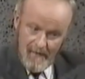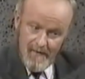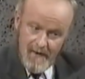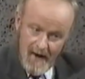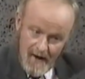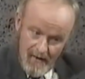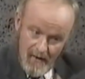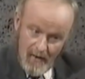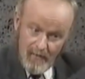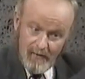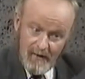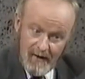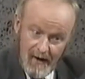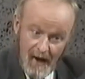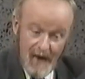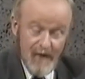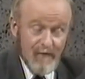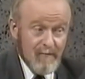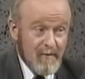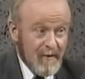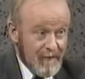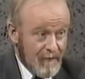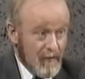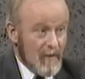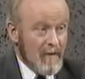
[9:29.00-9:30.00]
their own
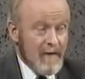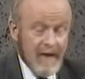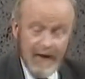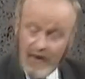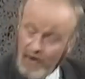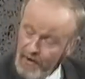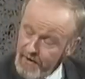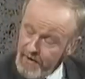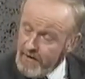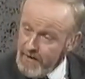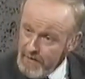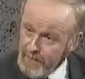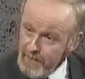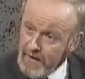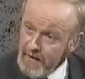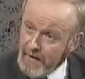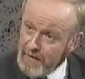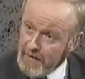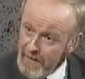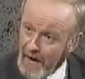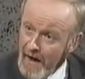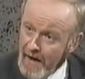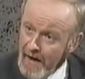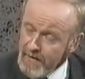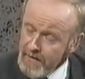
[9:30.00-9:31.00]
life before they got into
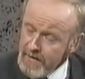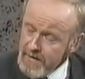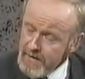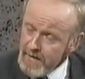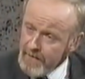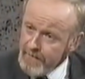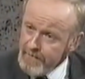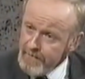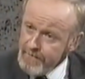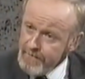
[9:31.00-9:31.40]
being bands?